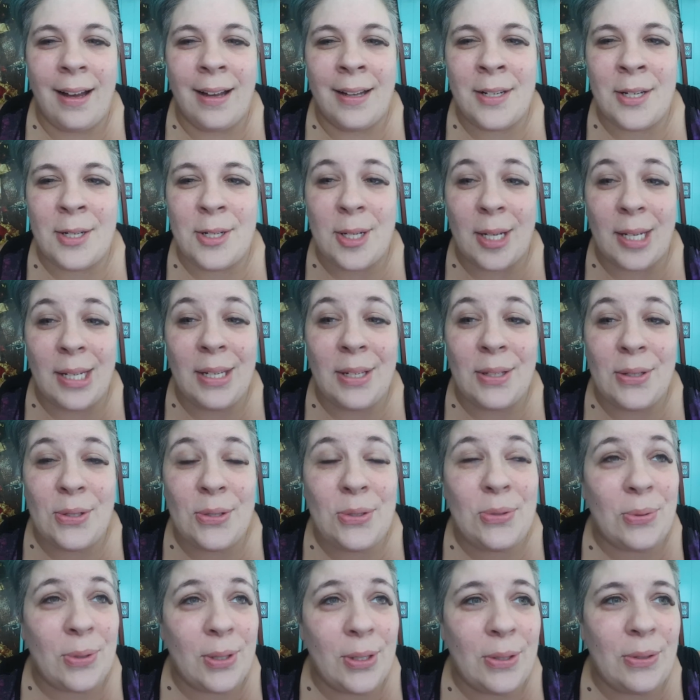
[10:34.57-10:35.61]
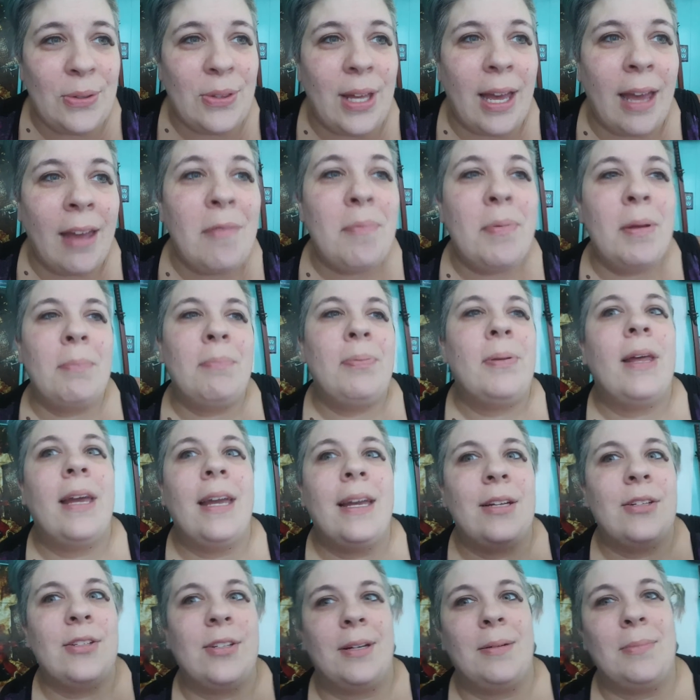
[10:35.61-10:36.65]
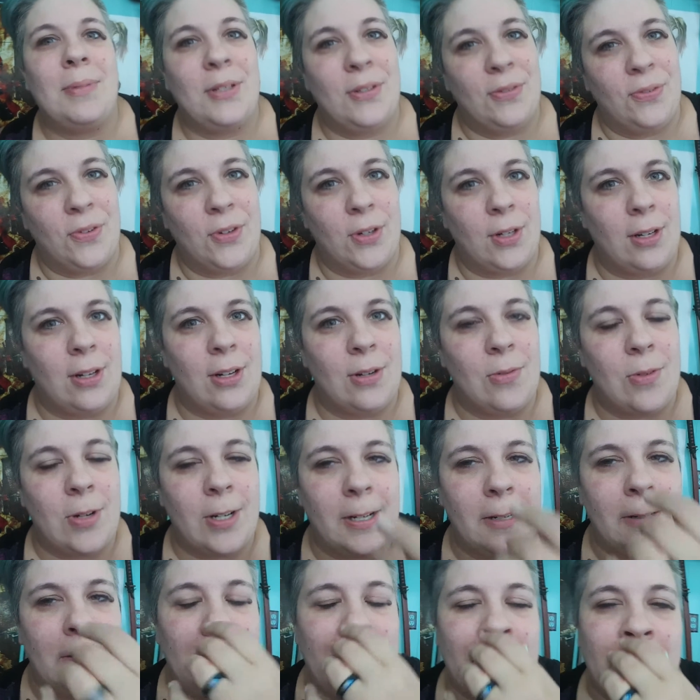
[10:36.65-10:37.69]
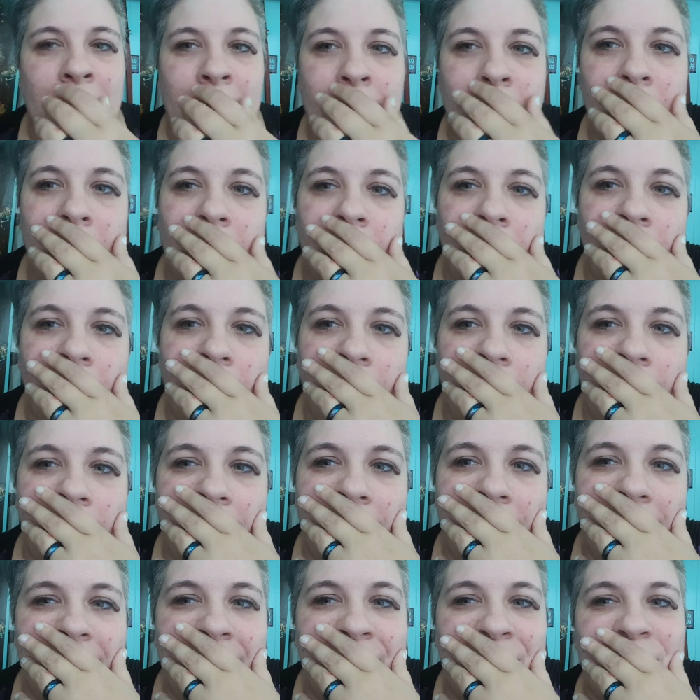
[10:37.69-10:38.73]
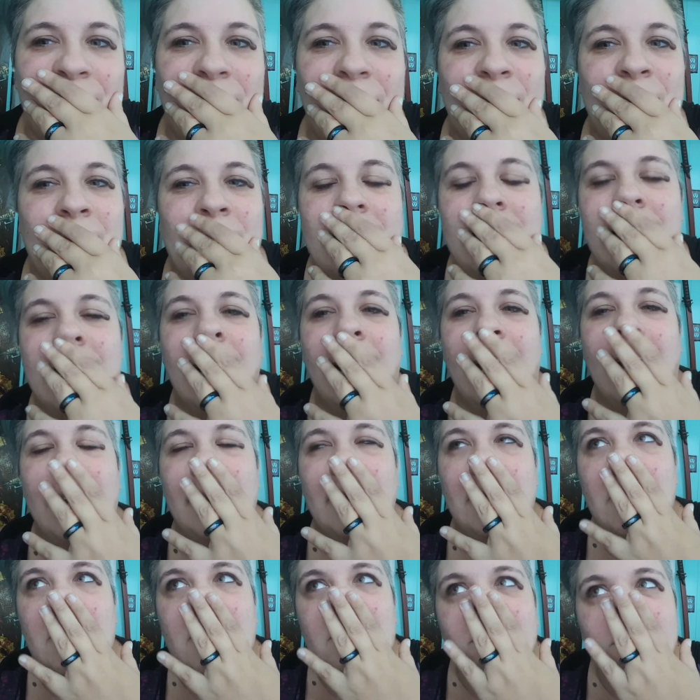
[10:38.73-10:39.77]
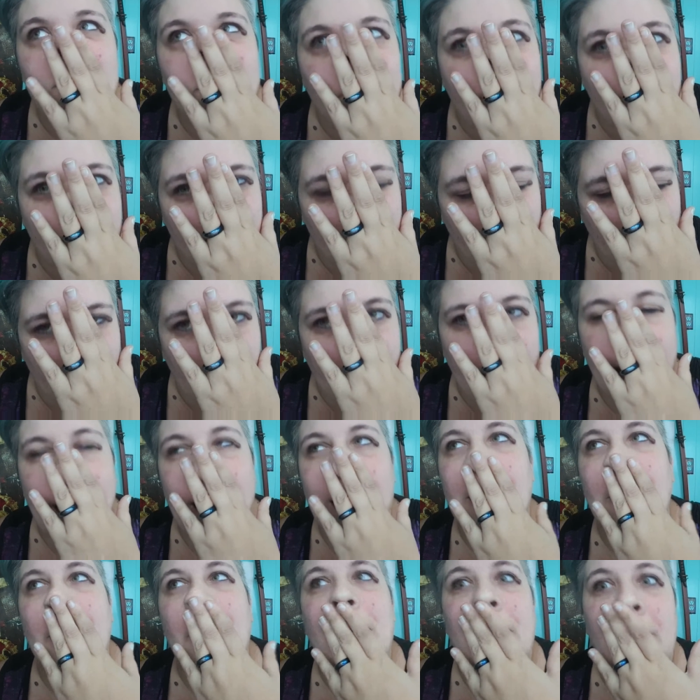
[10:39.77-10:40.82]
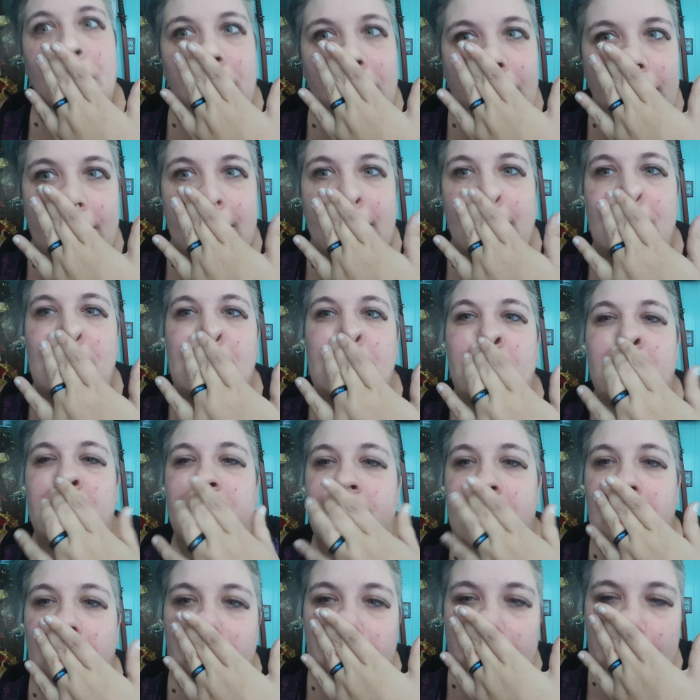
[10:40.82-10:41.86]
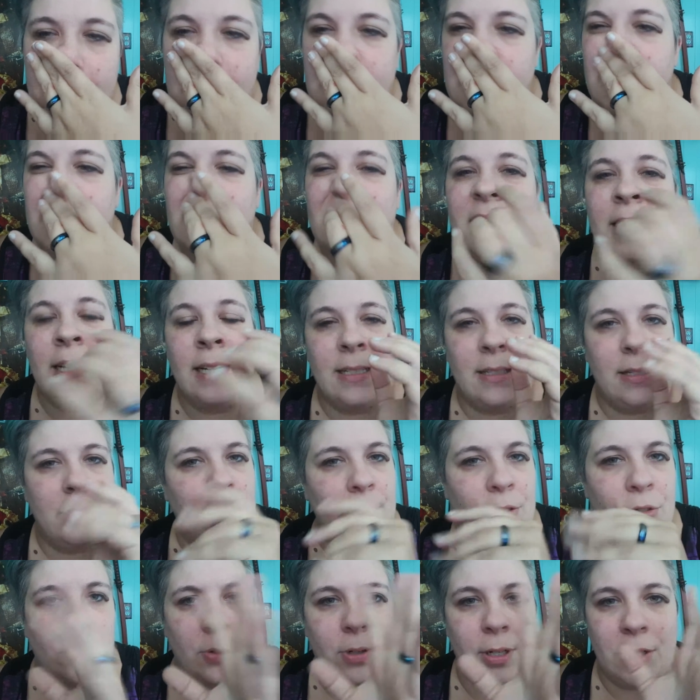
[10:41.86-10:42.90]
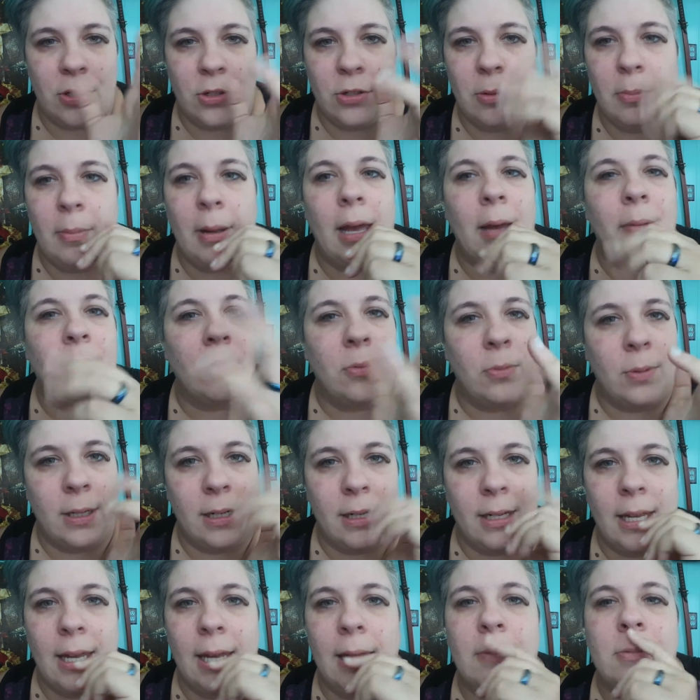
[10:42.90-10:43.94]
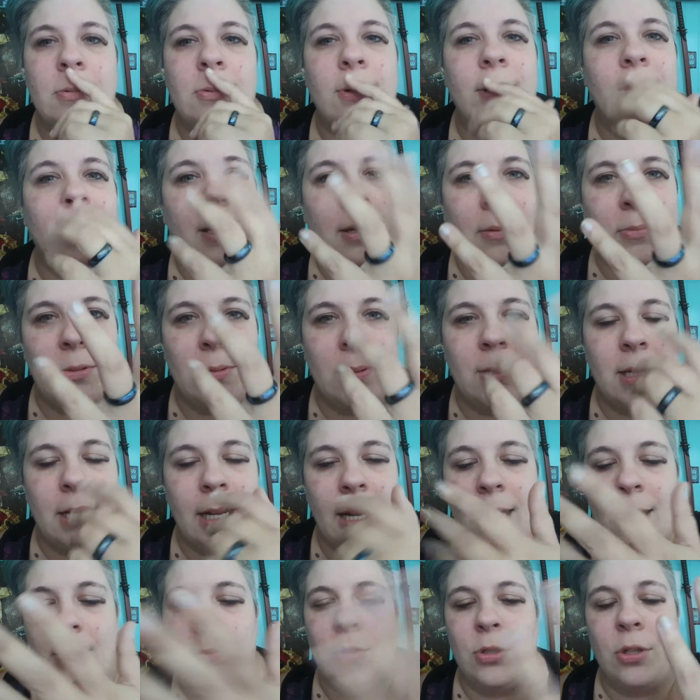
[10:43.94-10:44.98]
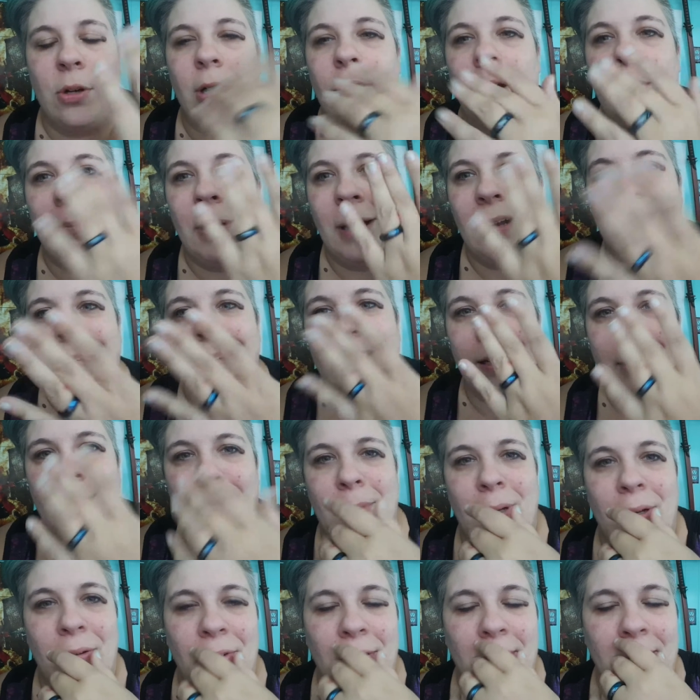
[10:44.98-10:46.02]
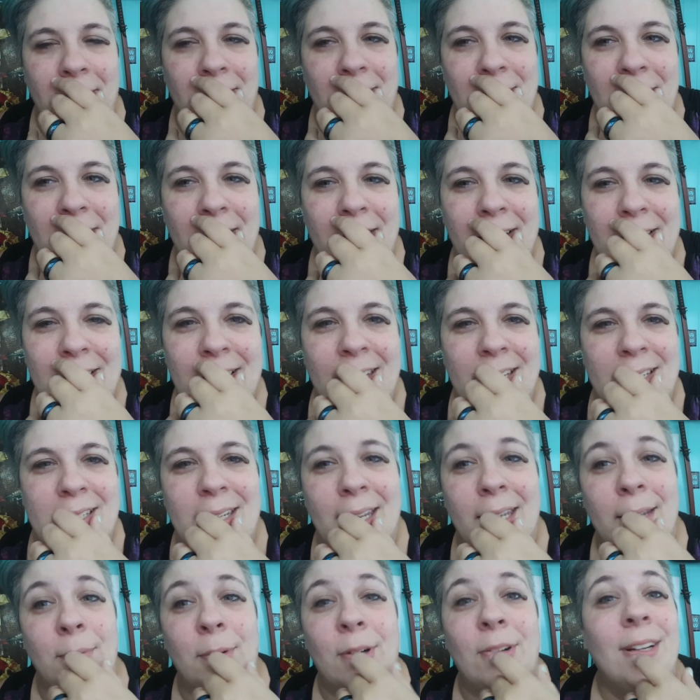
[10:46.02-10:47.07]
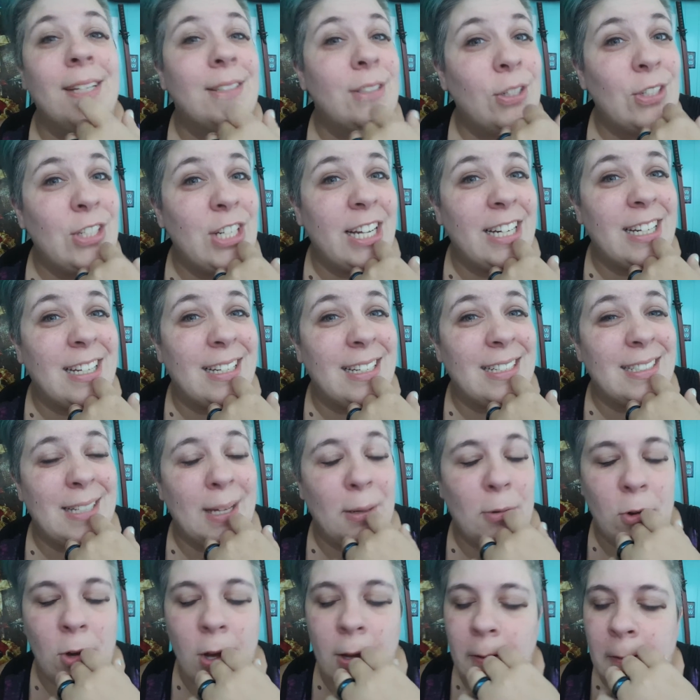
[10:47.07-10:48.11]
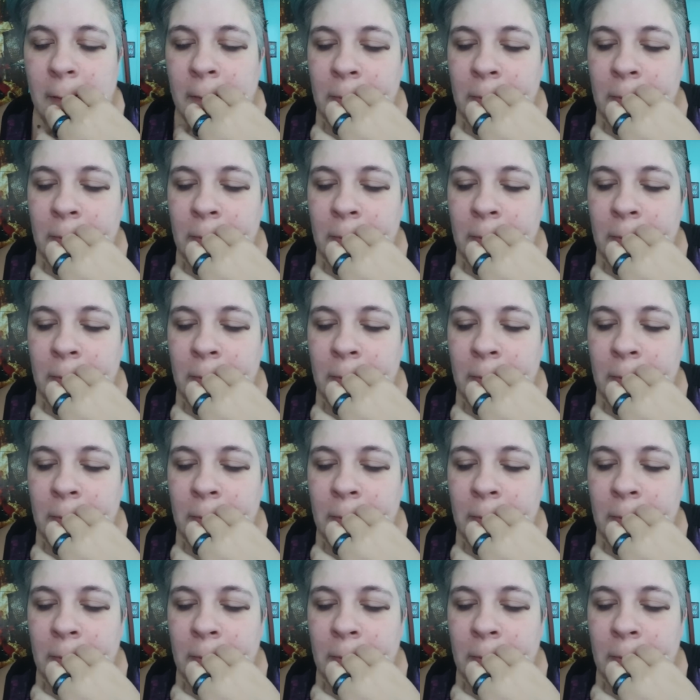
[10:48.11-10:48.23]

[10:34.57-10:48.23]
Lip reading: To tell you the truth, I've been playing zombies for a long while, and I've noticed that in the Black Ops 3 Zombies, it's the traditional map, the one it comes with the game. Sorry about clinking my ring on my glass table. Told you I had a glass table.